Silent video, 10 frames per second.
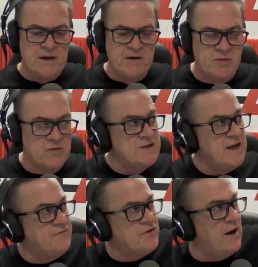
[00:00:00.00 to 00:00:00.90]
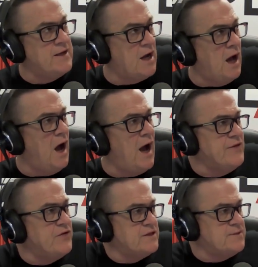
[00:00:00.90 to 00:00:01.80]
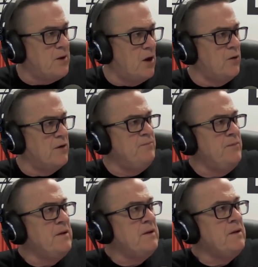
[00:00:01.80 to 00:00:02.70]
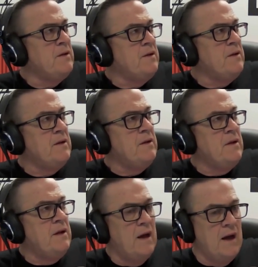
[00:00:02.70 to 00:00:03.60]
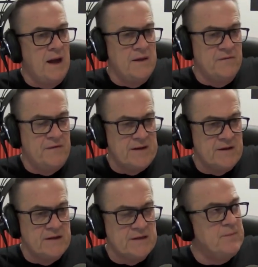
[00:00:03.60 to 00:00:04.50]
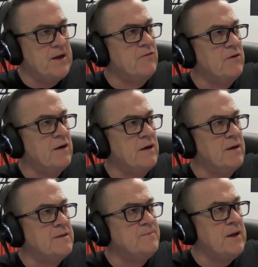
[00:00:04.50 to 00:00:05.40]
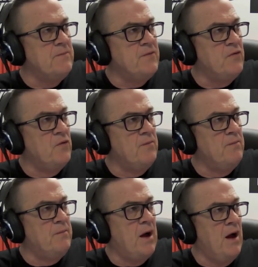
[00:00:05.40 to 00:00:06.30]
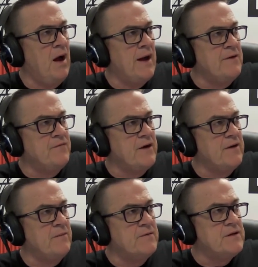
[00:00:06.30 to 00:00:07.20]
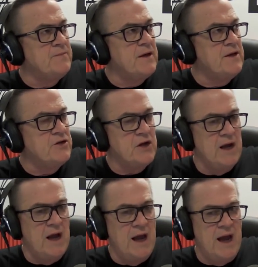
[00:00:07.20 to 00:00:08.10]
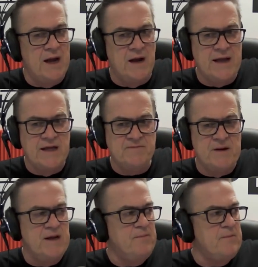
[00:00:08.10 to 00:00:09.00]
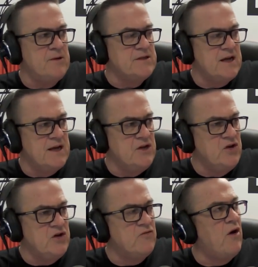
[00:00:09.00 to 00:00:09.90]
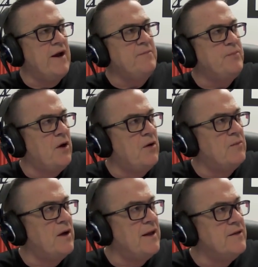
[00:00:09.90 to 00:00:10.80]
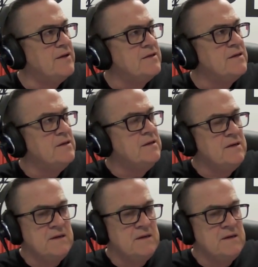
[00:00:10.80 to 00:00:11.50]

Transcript: some liberals have tried to hide this poem uh, and the fact that it's been written and is being performed behind freedom of speech. And I guess many people are saying you can write a poem like this,